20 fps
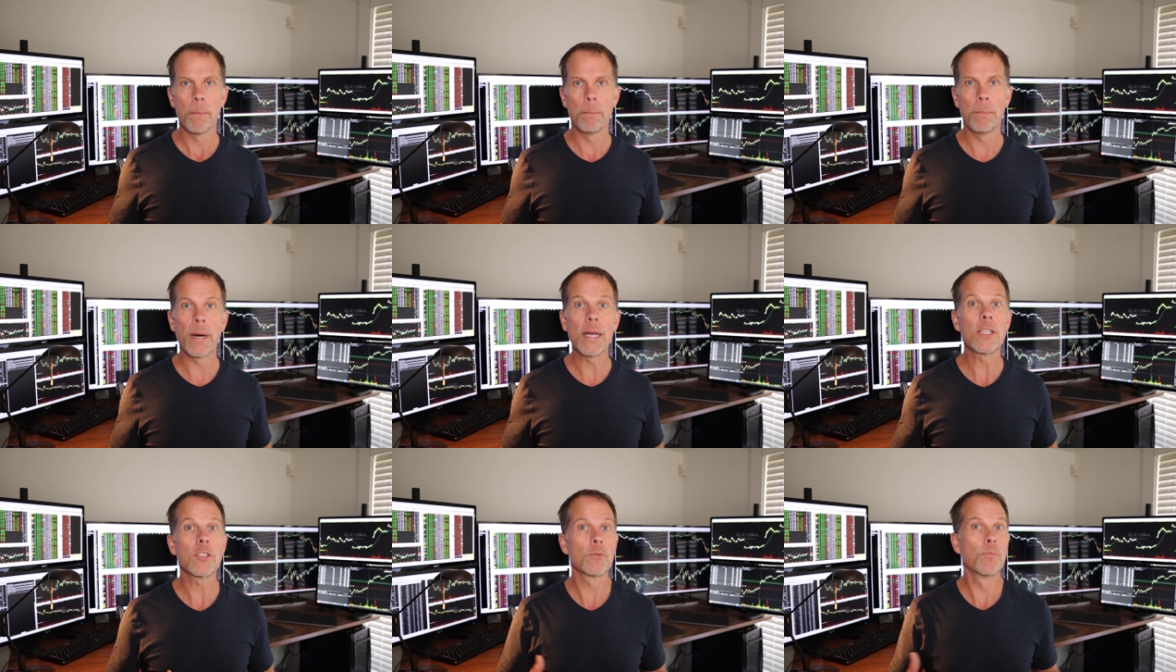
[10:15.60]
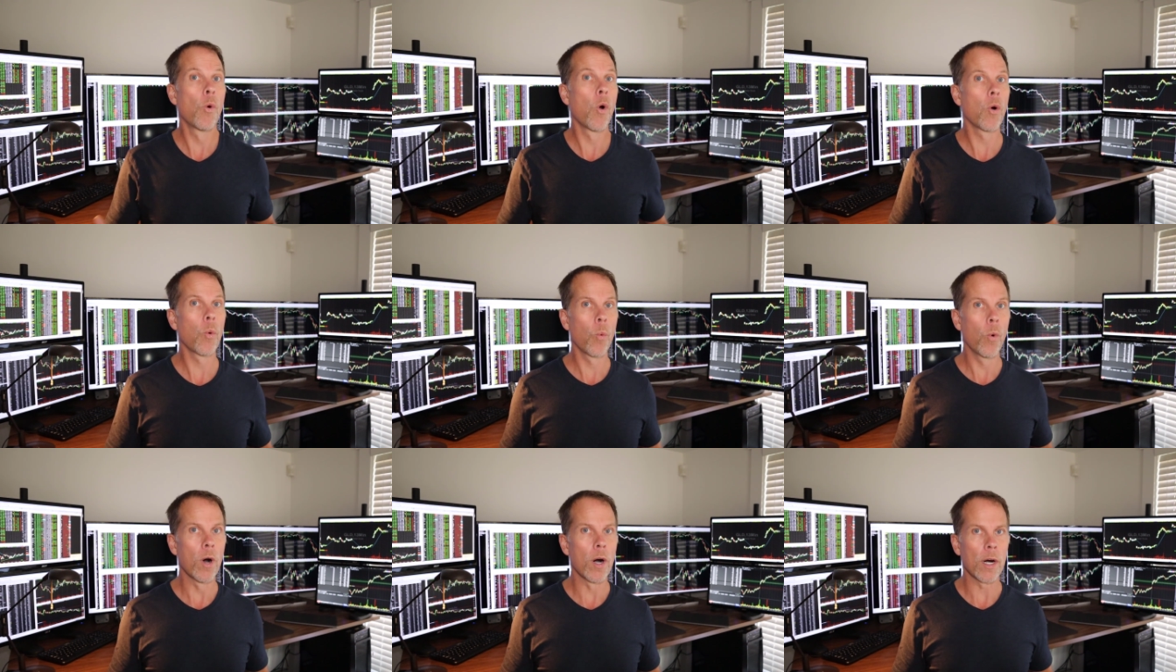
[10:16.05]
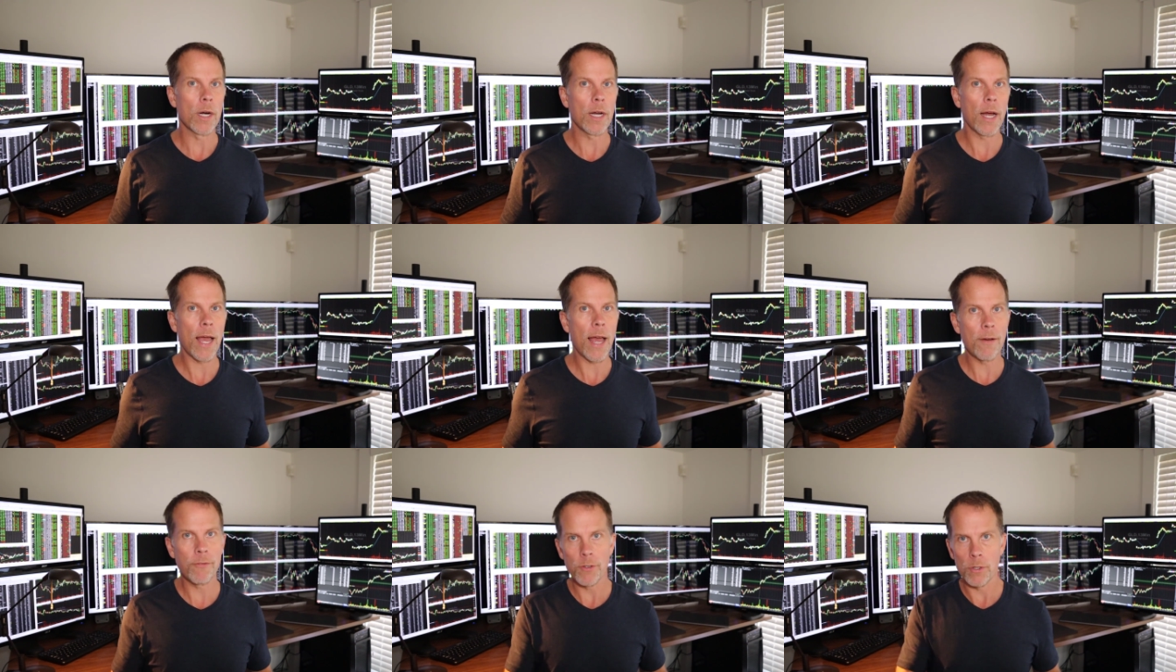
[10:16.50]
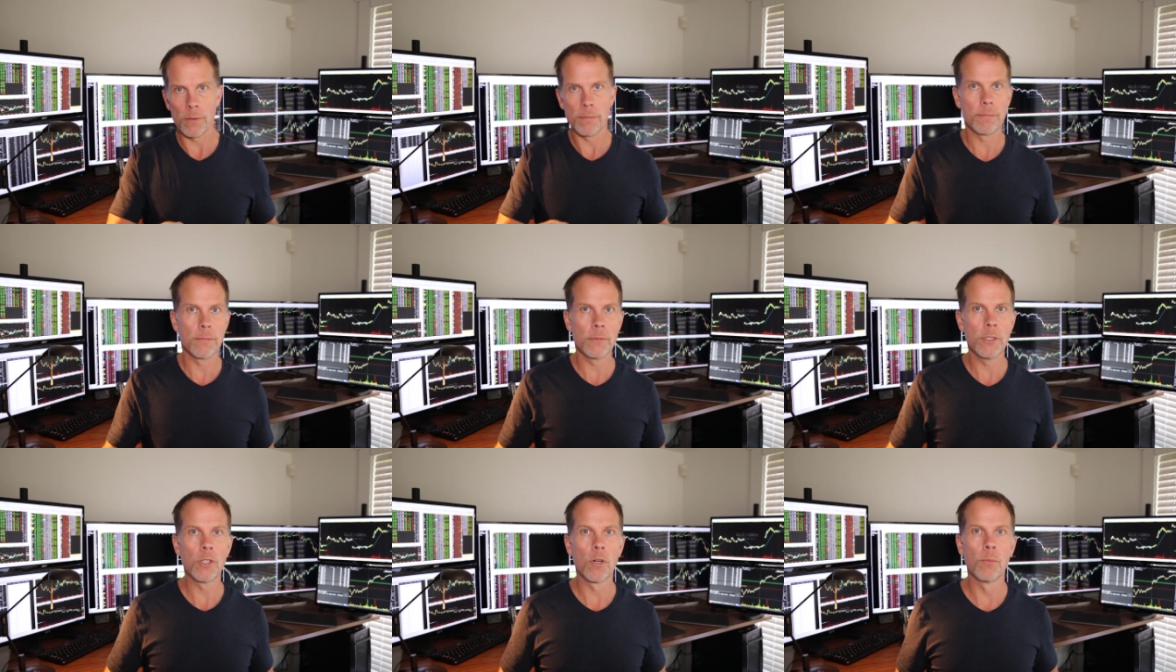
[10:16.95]
but it's more work. I have to,
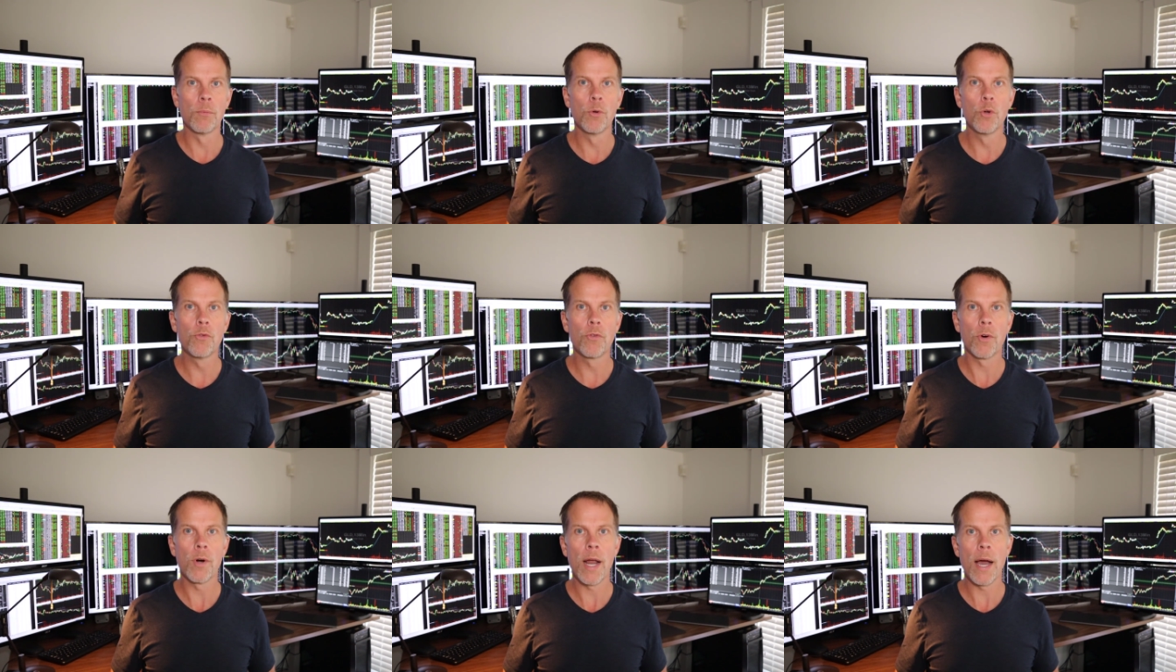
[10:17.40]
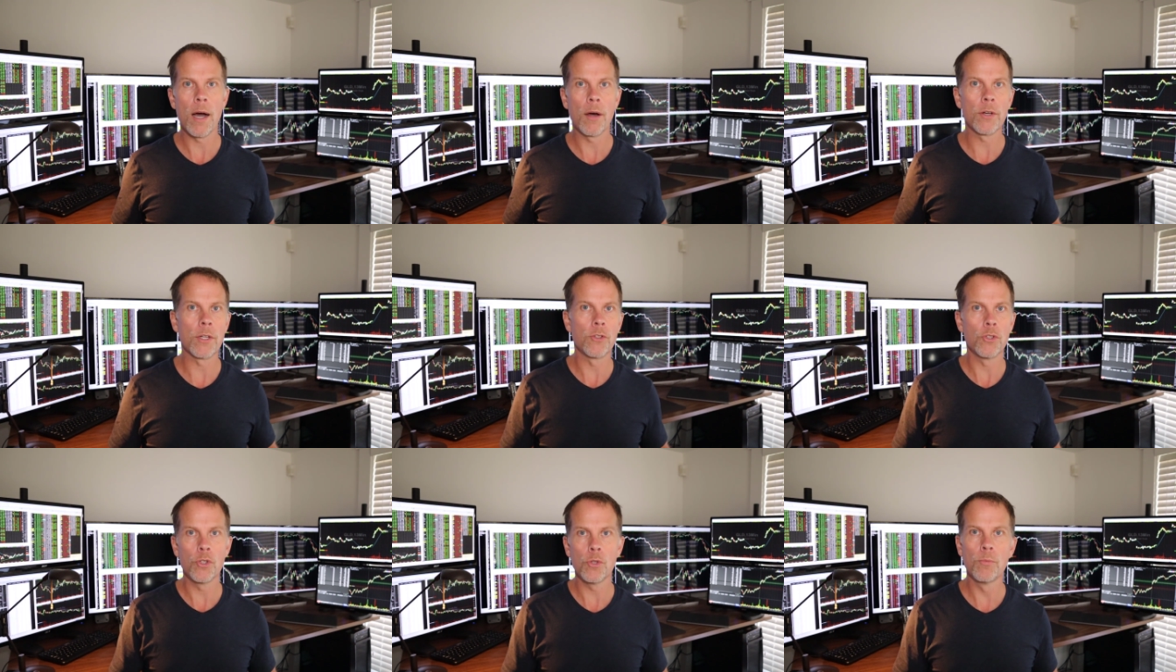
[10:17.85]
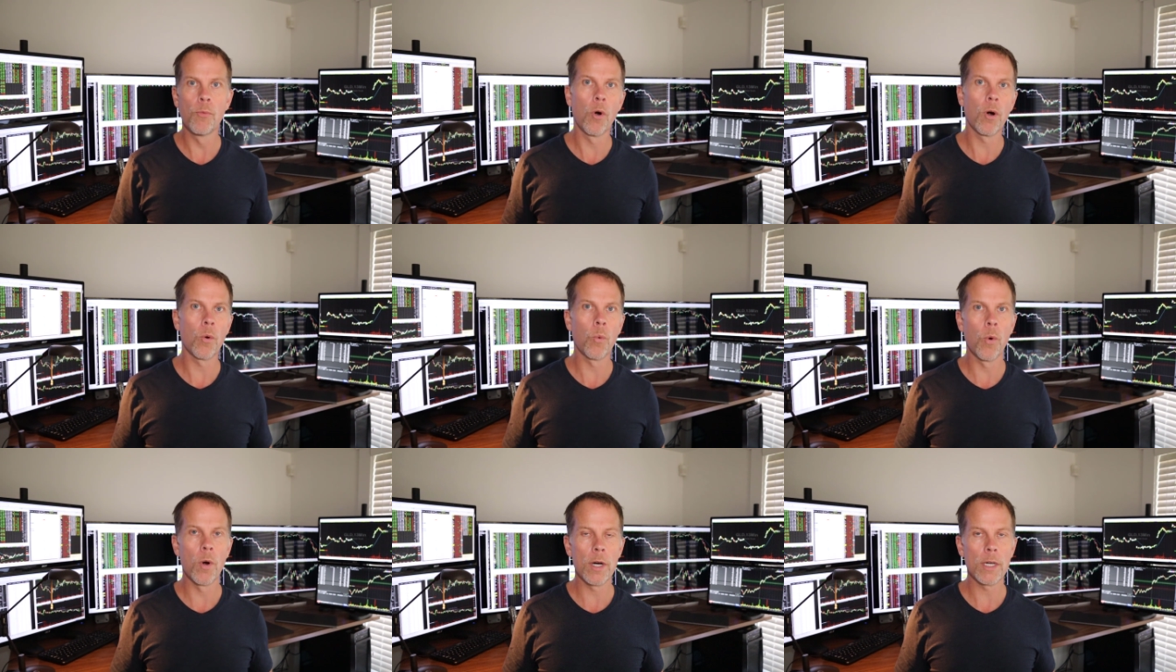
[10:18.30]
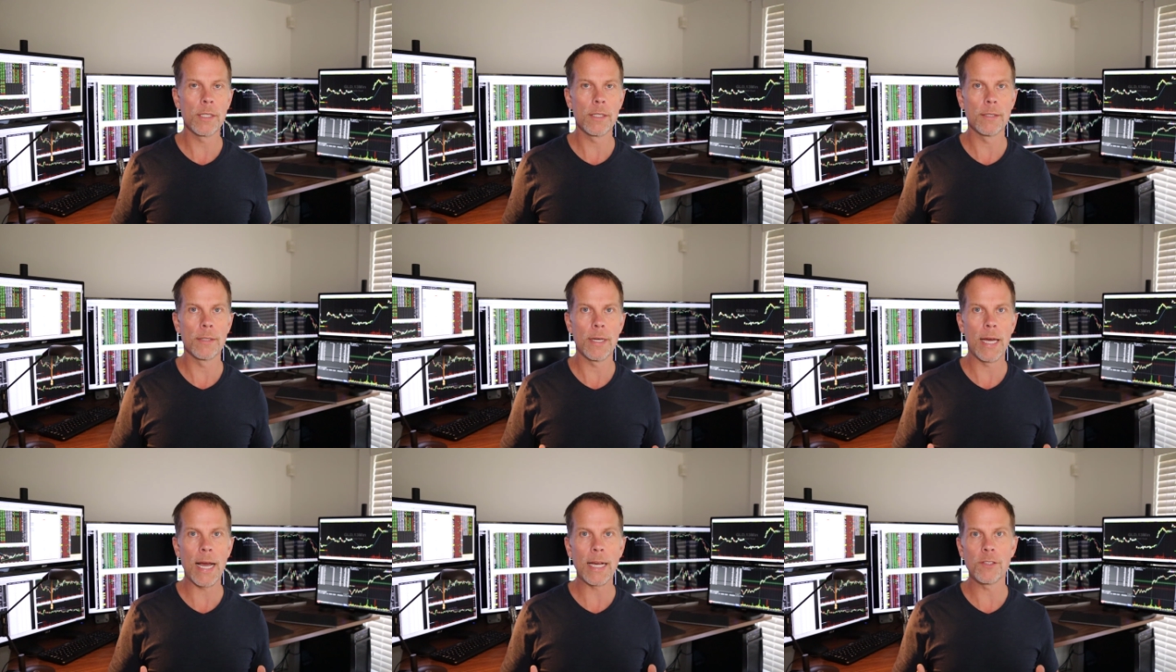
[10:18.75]
you know, move around and do more work
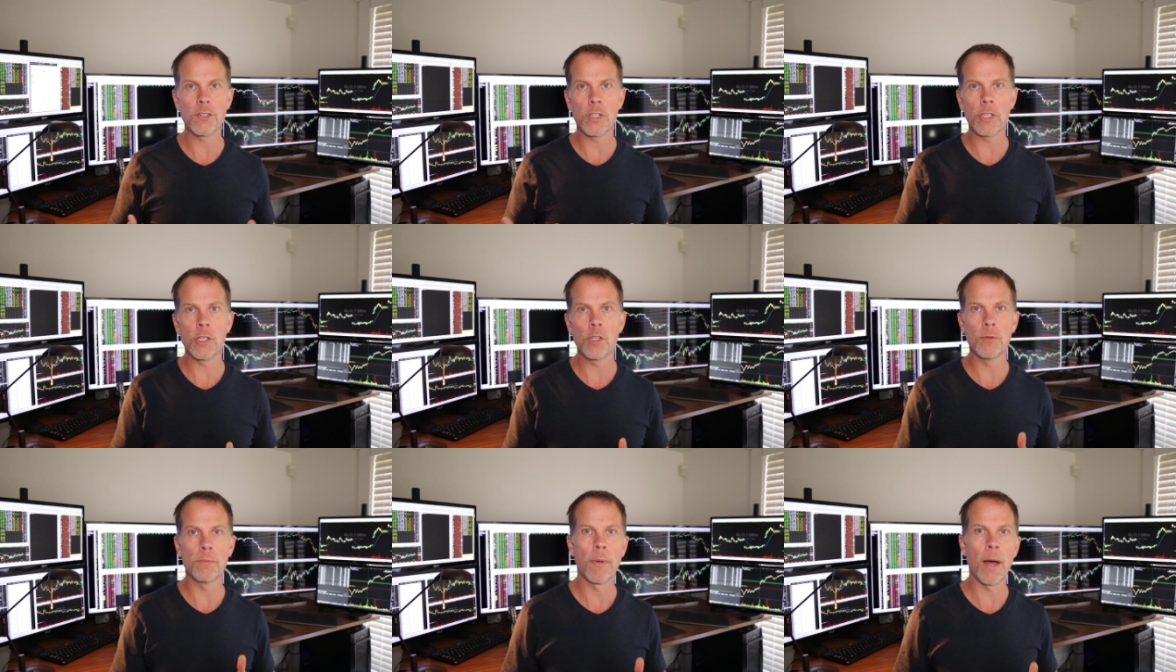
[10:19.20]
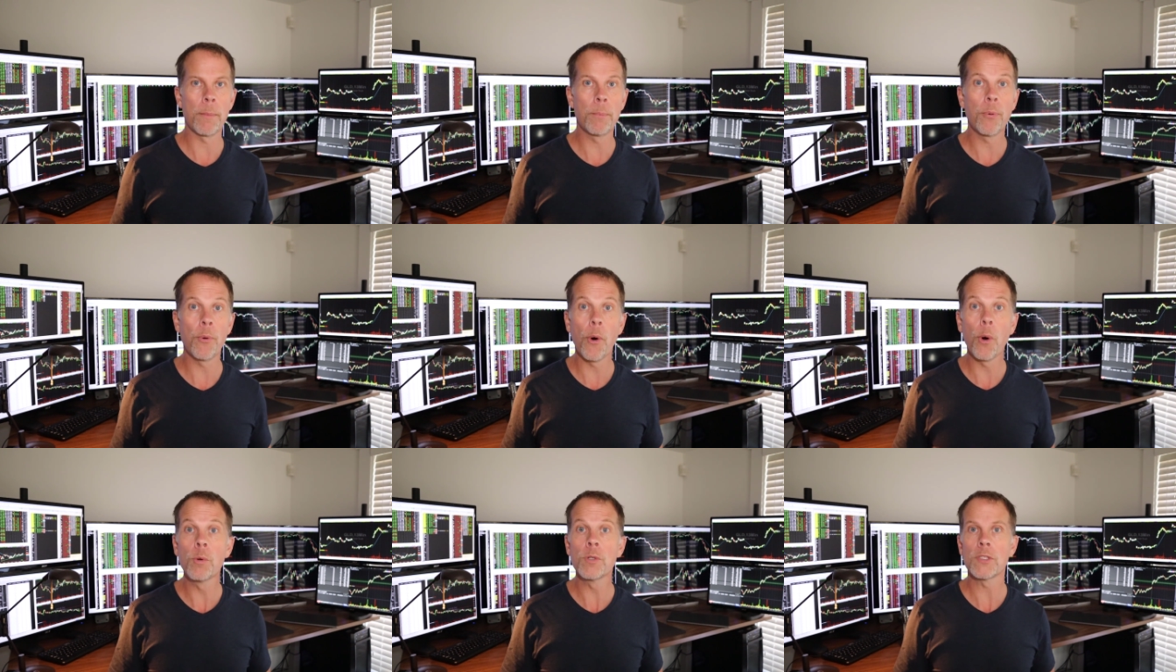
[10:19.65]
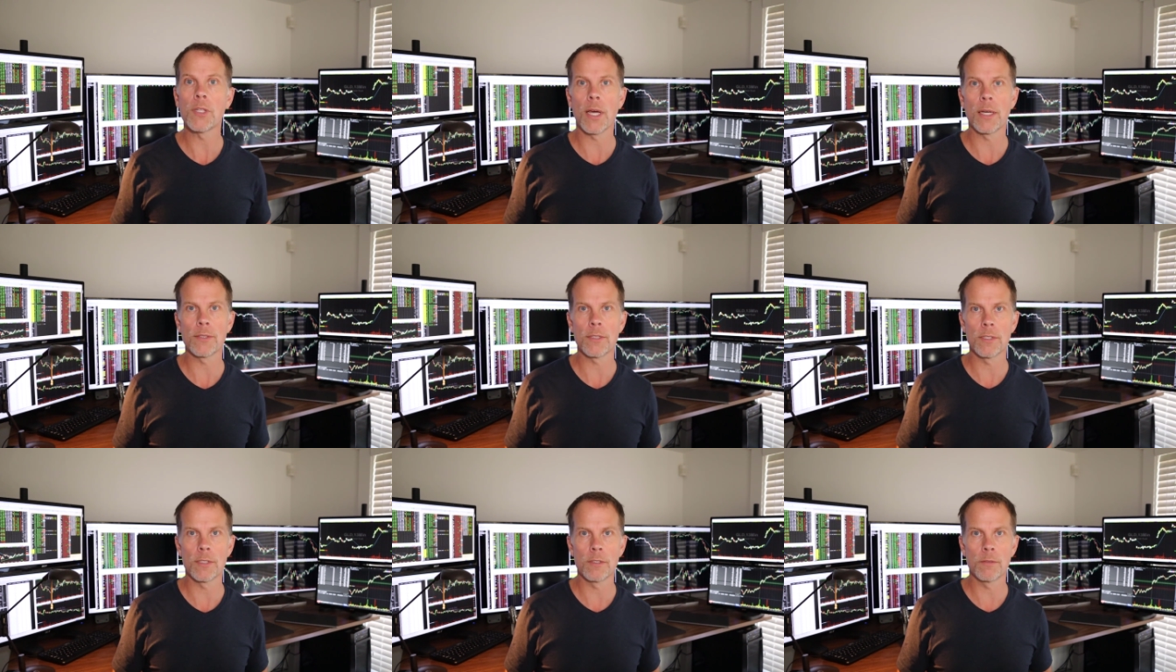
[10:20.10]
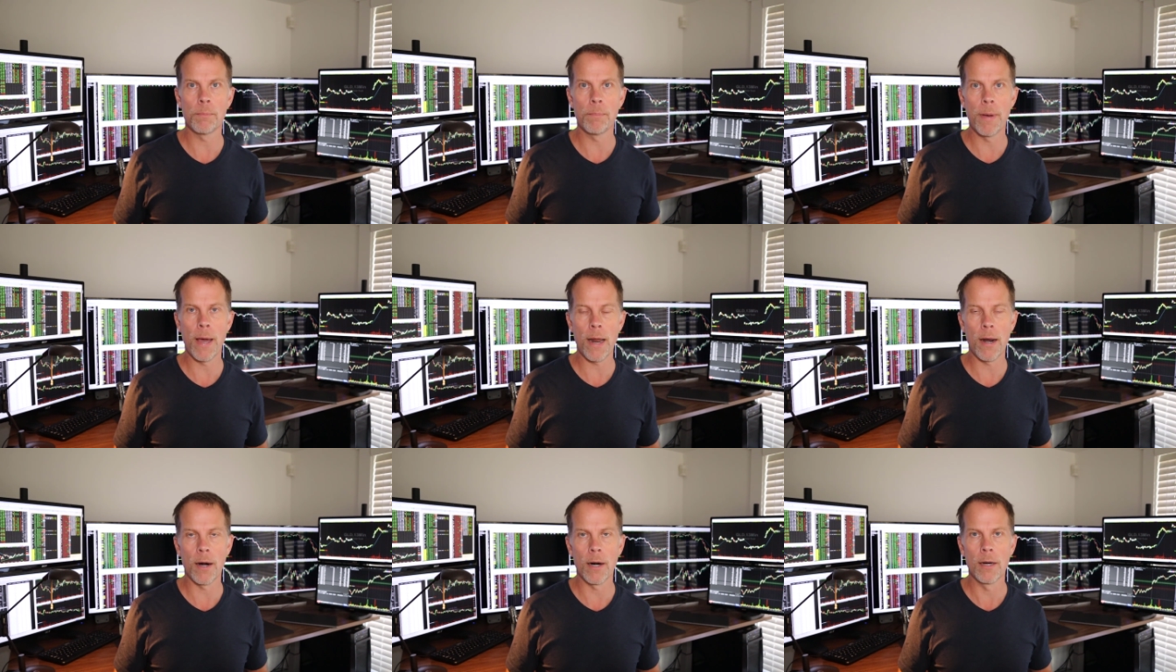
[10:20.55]
to execute my processes
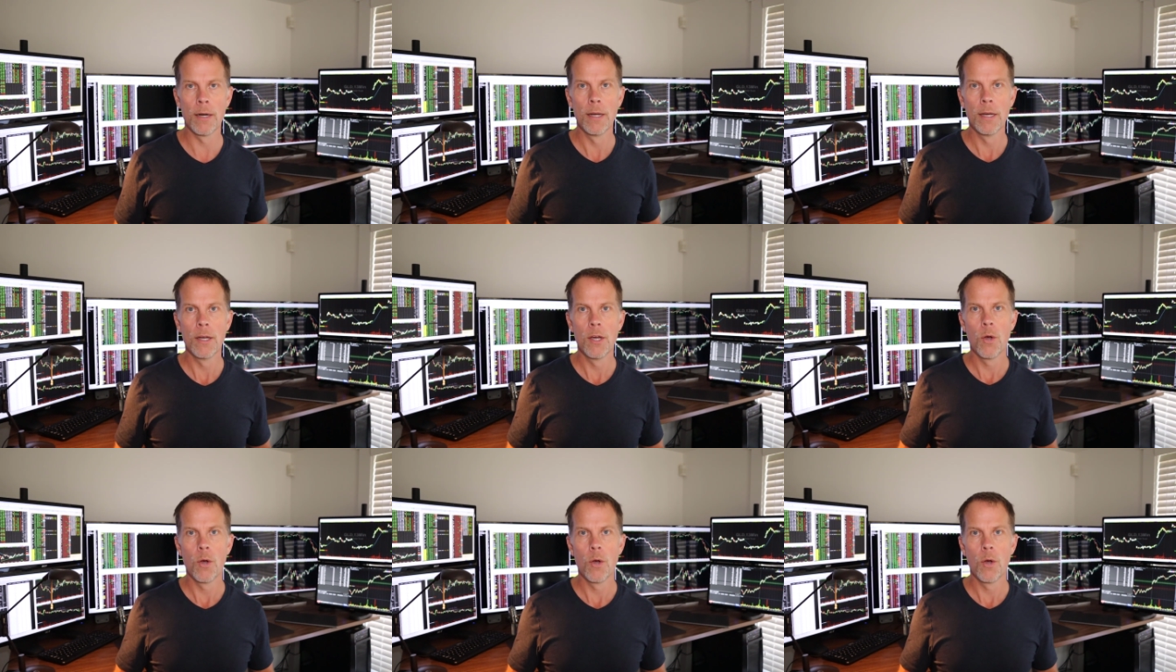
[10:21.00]
better.